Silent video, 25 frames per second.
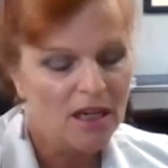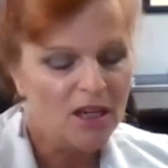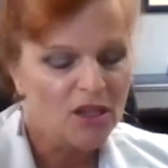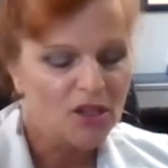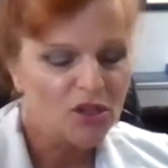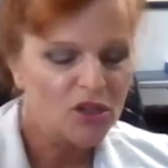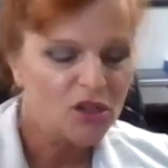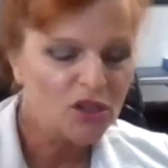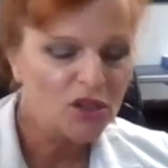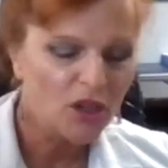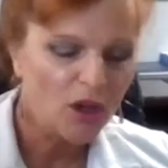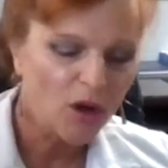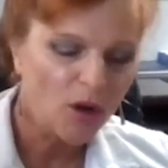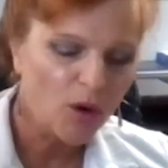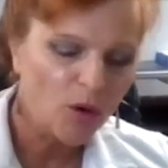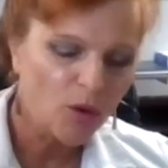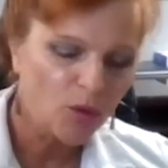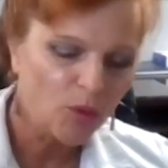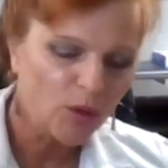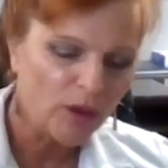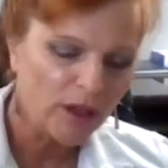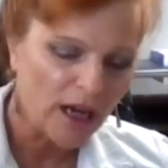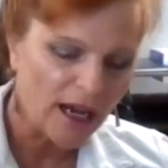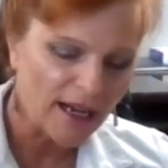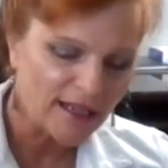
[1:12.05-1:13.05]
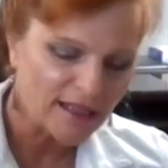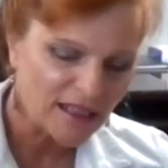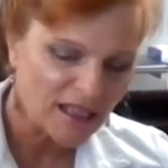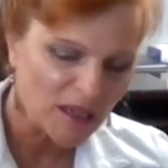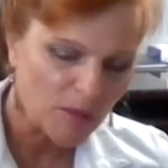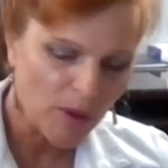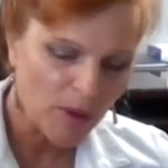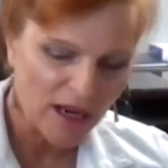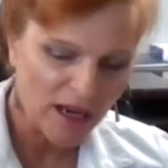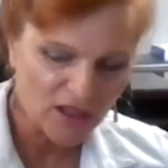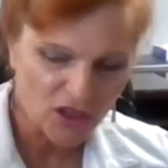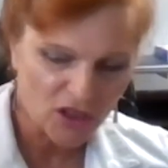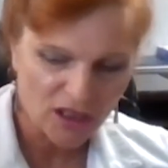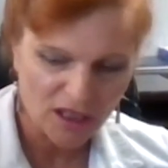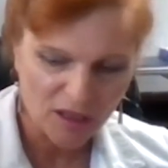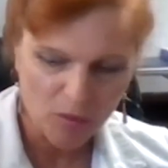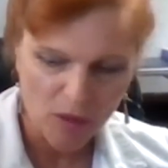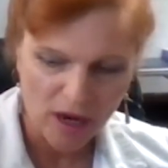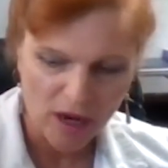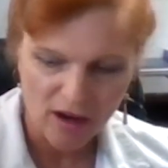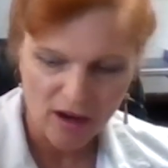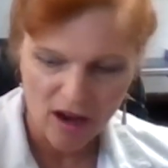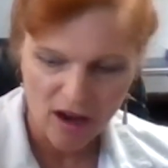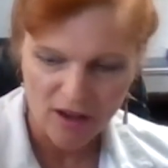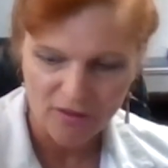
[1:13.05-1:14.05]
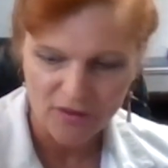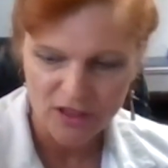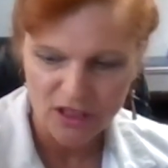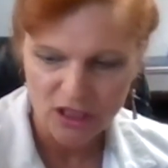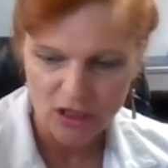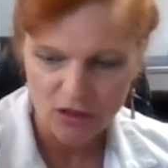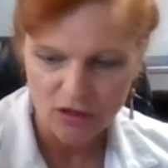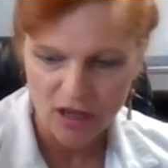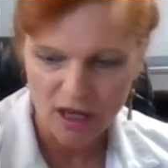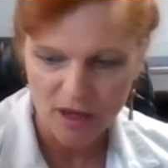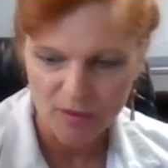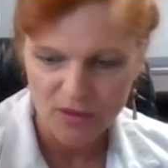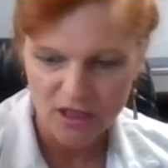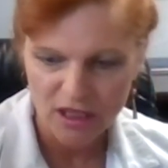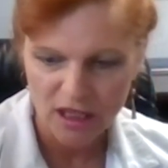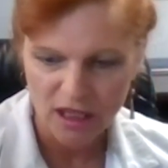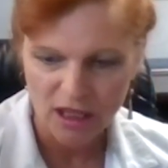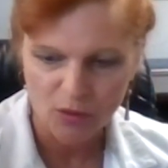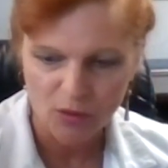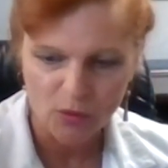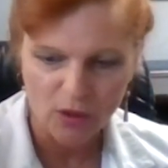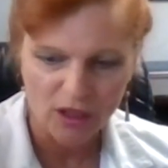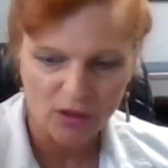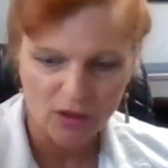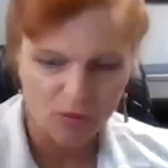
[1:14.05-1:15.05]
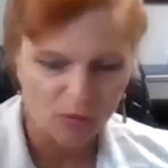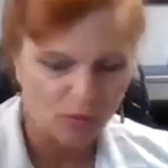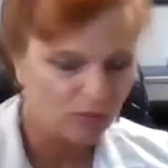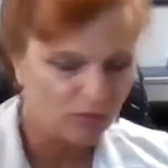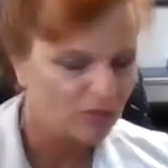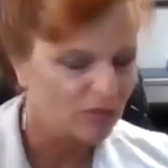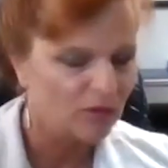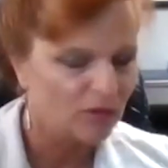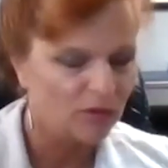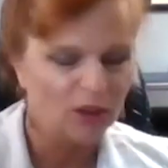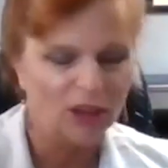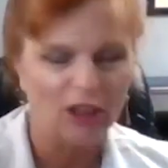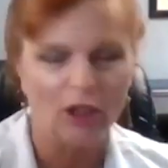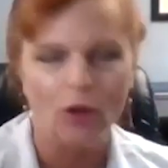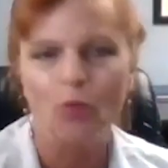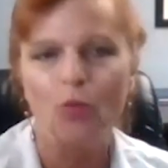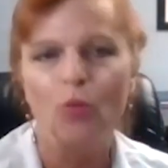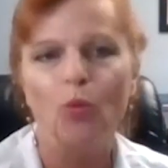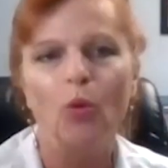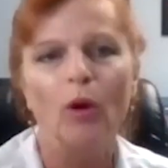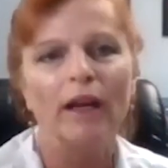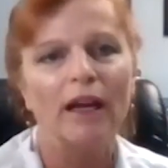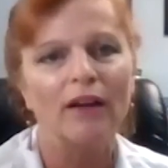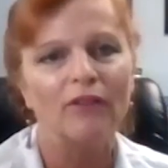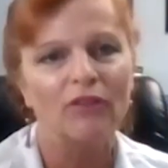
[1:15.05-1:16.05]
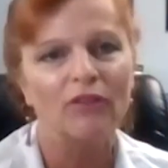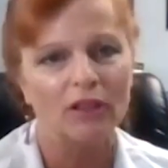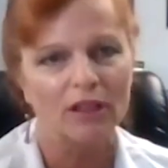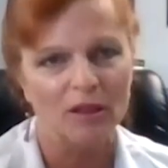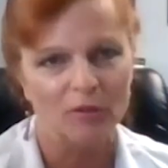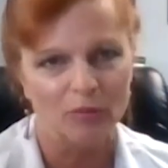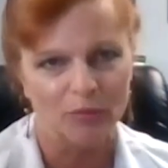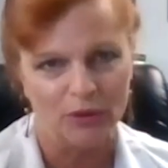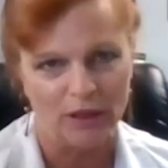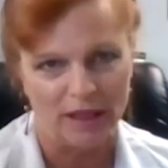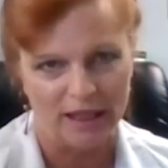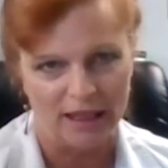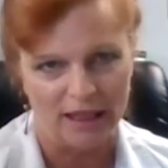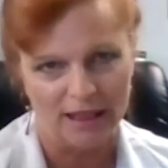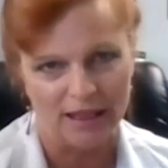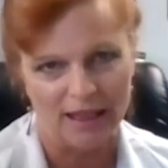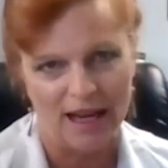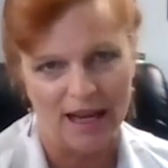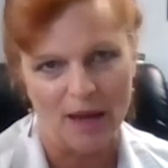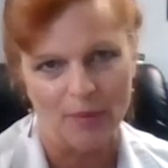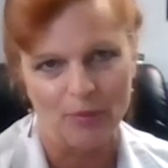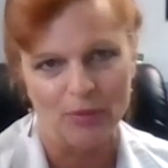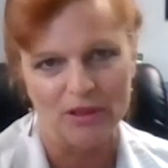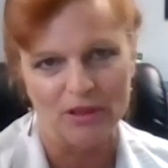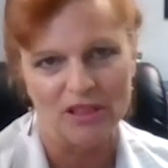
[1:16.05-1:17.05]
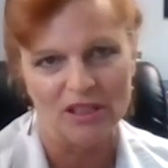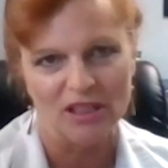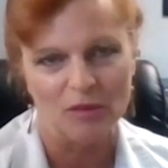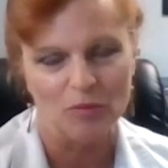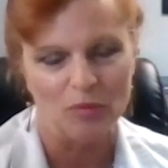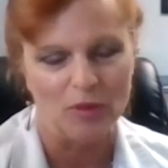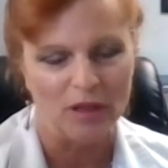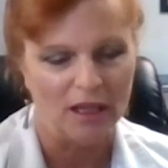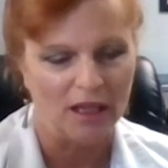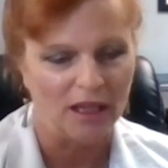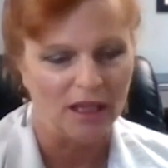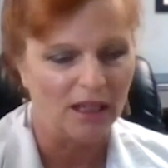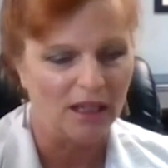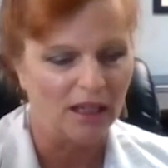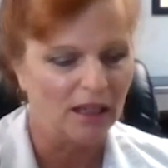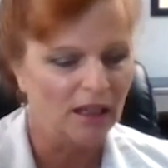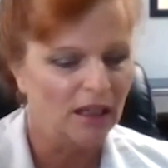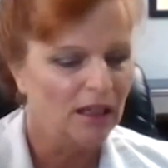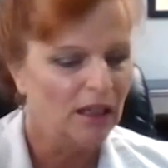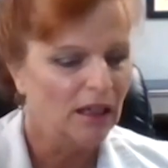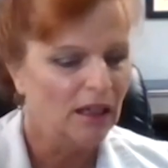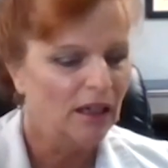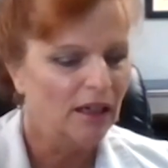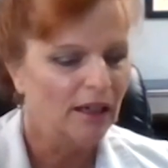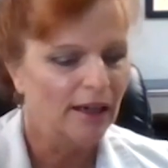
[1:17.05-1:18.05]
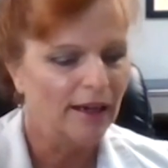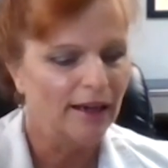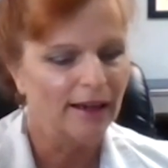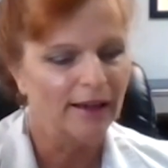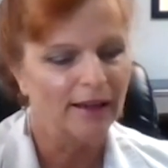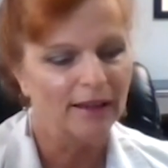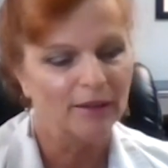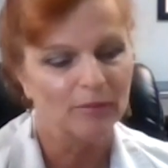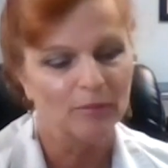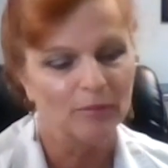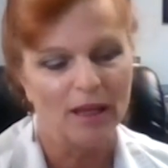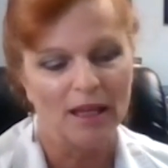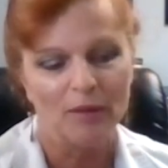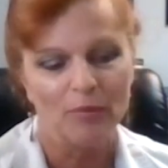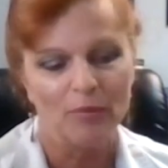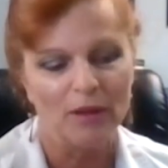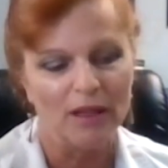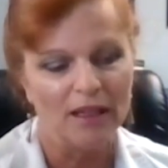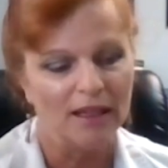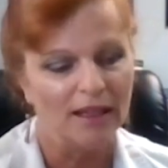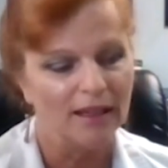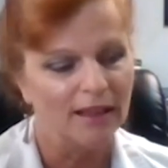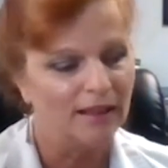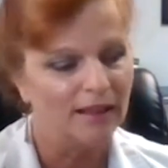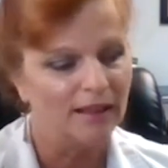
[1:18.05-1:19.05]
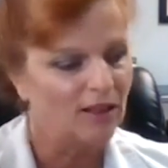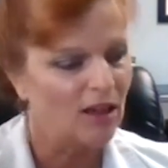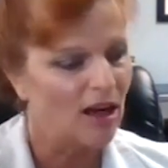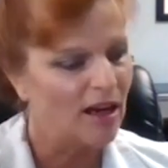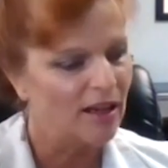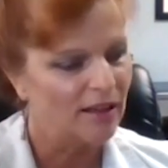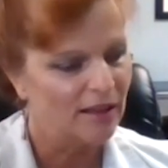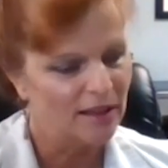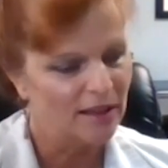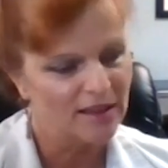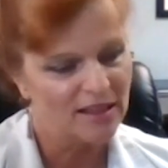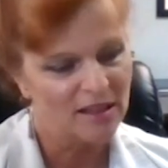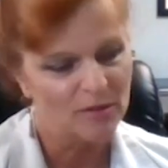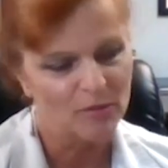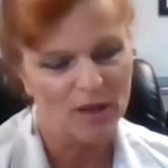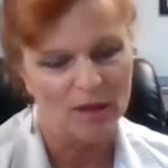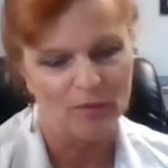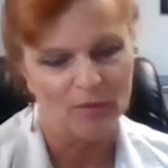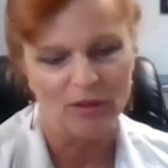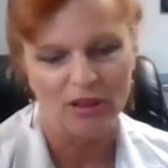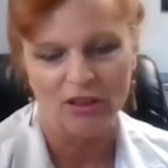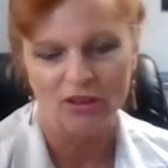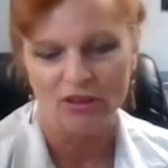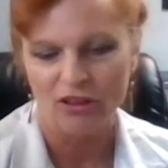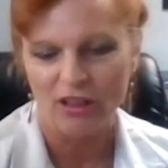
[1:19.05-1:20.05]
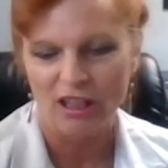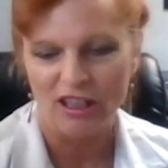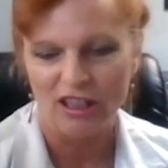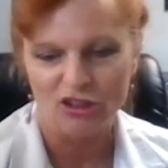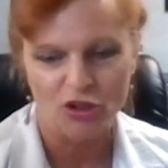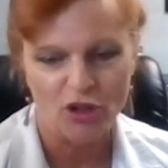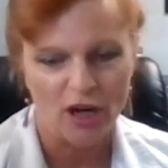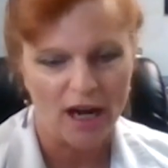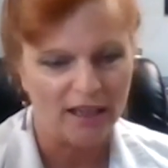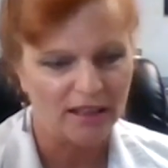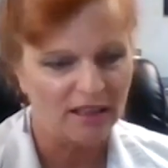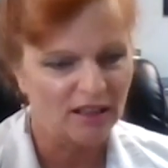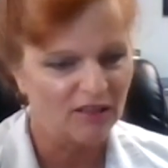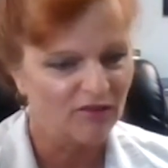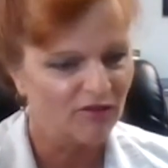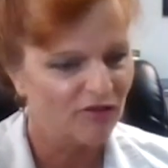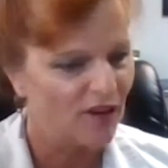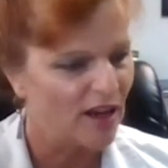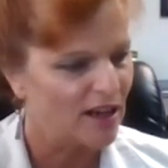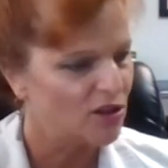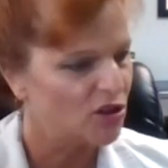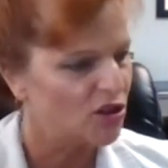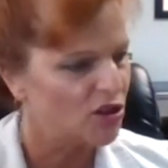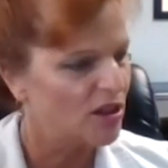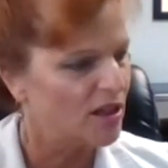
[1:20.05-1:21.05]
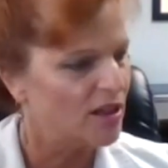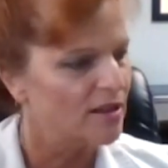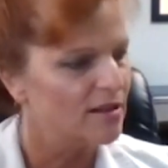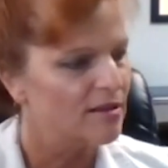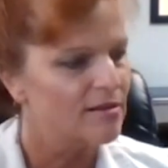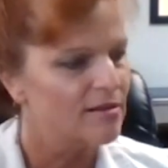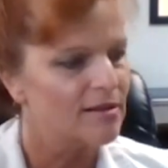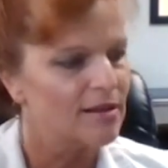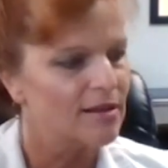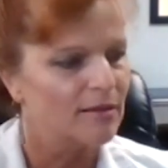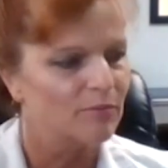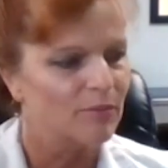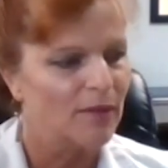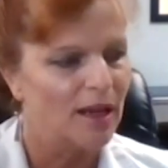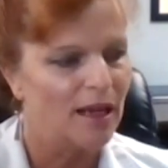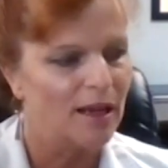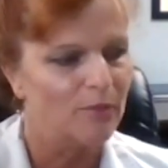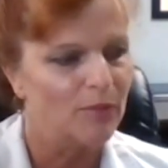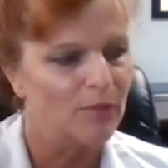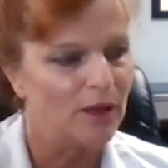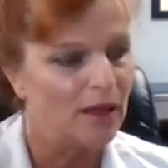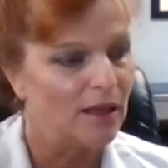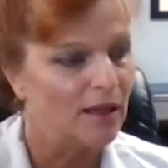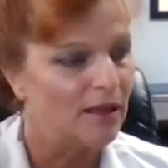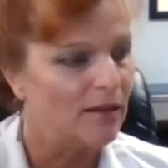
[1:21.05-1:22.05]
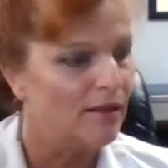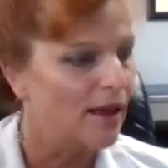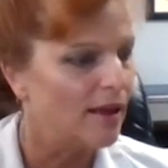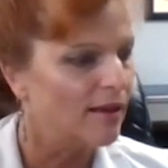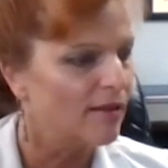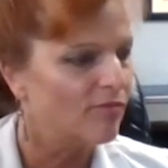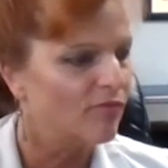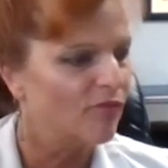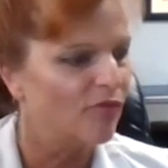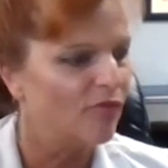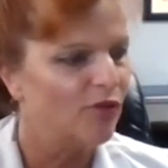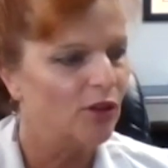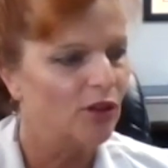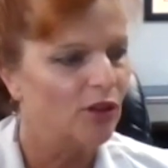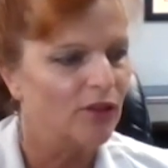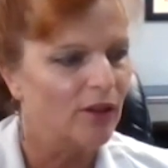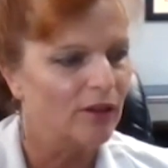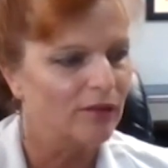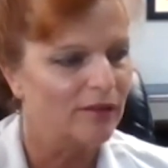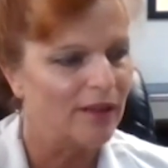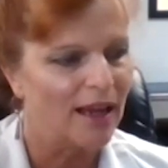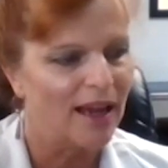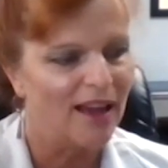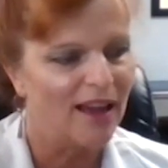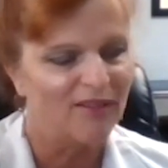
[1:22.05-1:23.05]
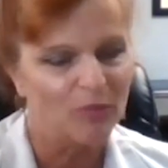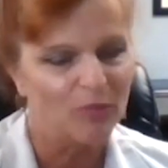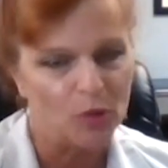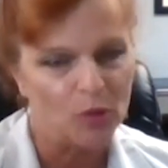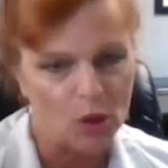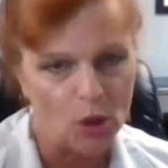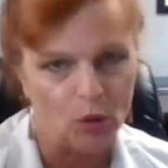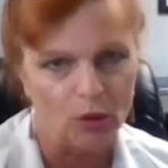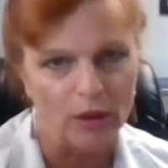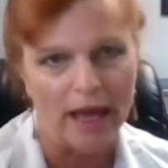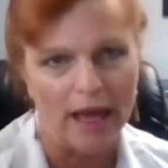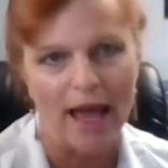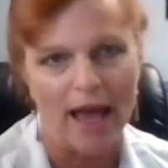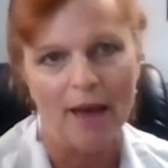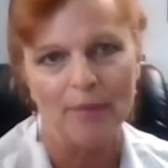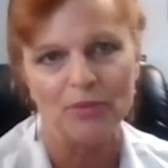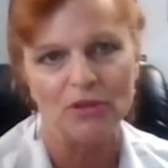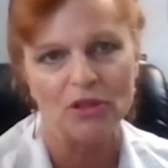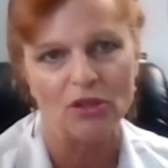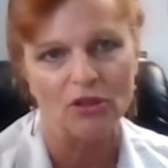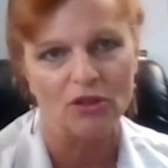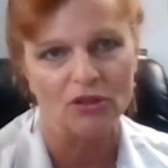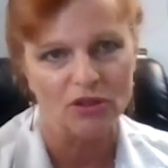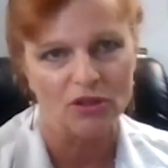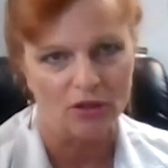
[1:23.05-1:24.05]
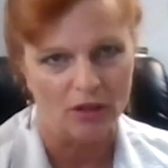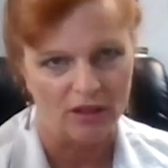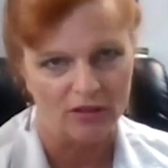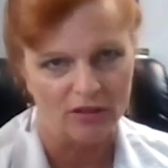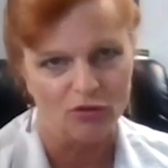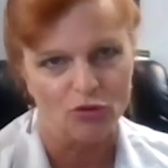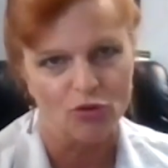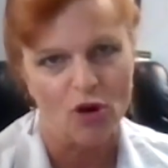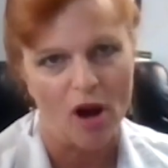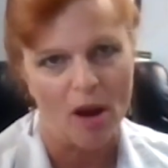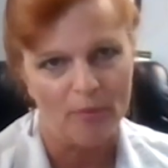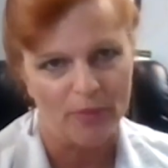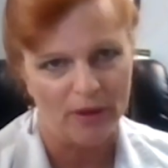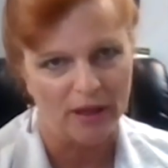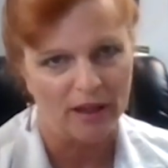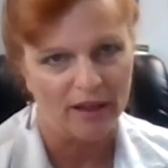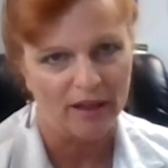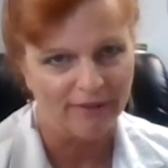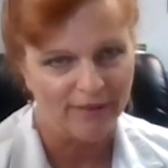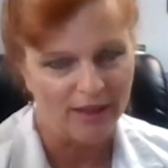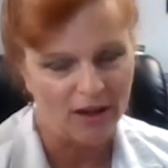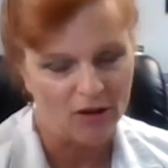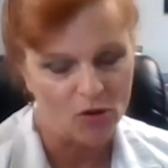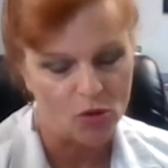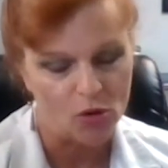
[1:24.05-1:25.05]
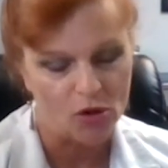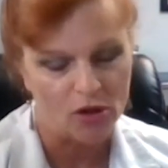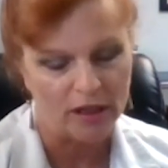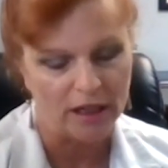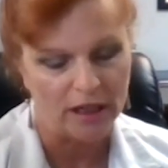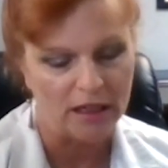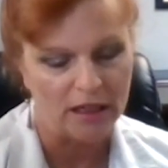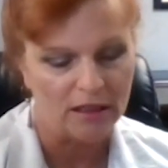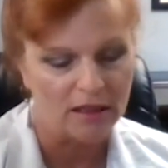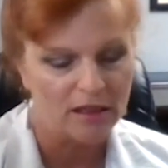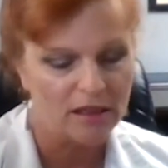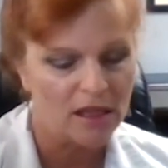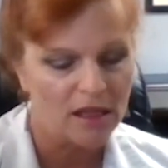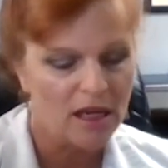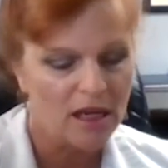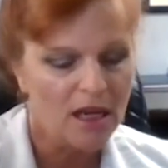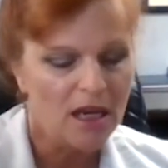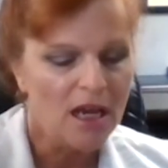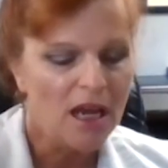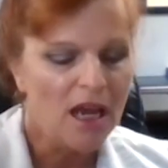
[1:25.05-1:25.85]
So when I see a patient in my office who comes in with, you know, whatever complaint it happens to be, uh, it may be incontinence, it may be urinary tract infections, it may be they feel that they have prolapse or a dropping of their organs.